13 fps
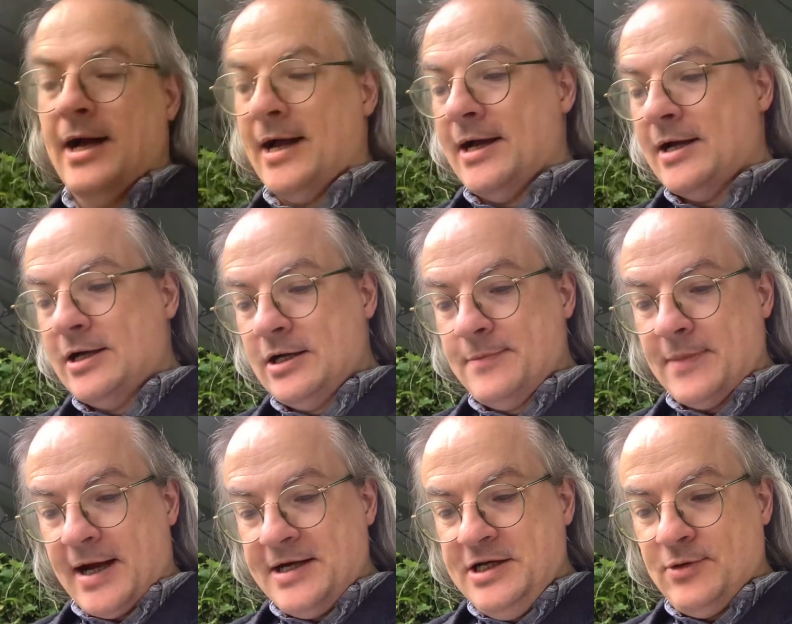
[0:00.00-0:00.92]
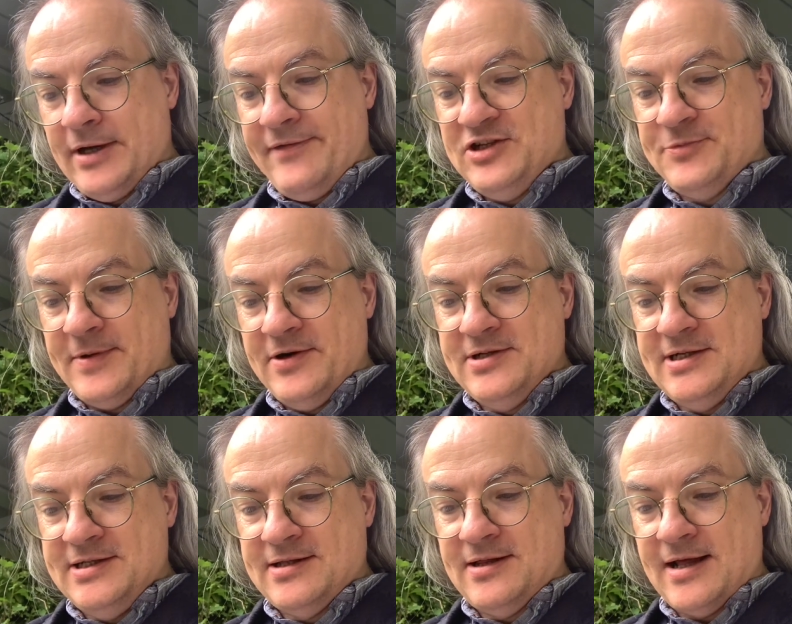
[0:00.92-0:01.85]
And you'll have
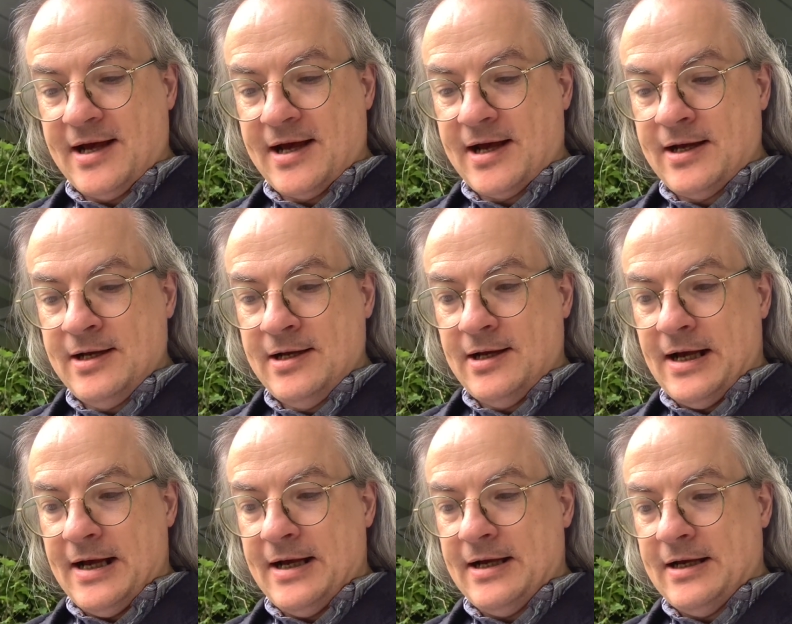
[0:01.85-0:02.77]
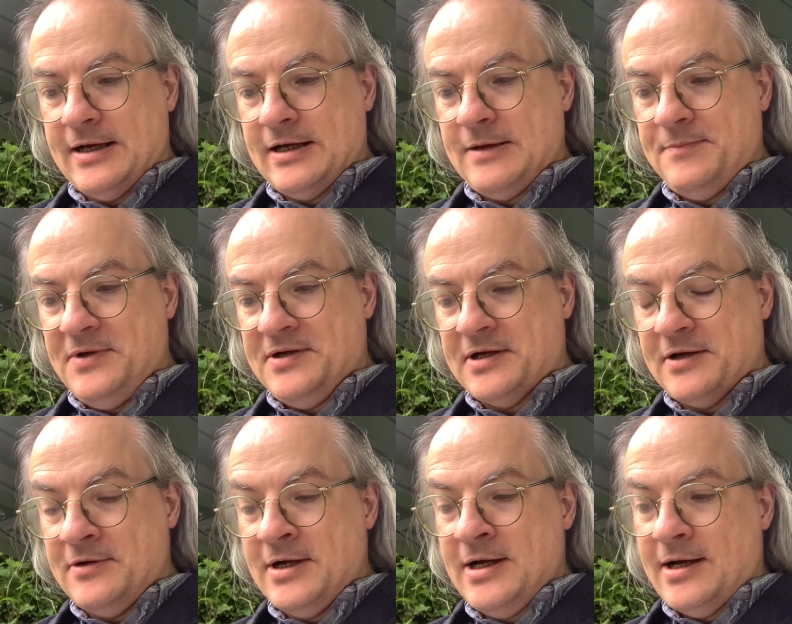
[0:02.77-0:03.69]
experiences there,
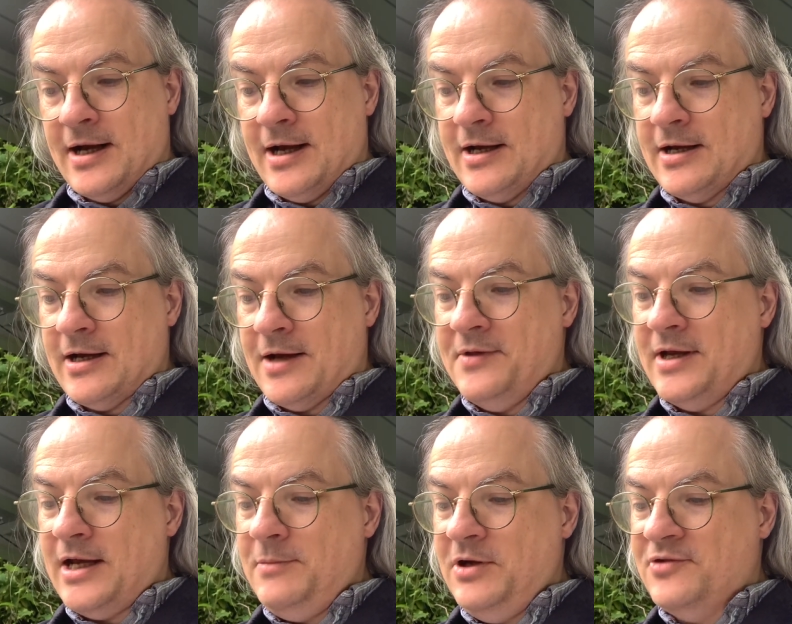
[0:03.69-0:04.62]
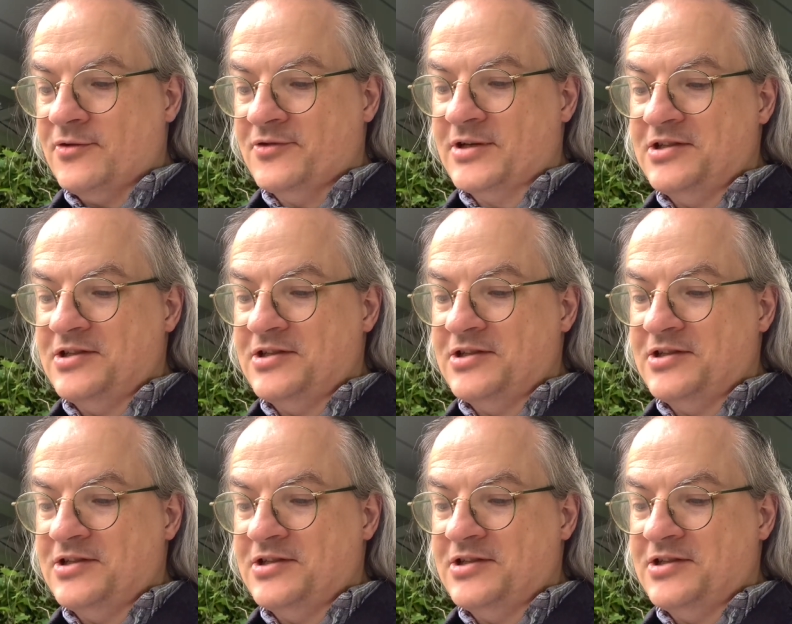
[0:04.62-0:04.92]
and the aim is to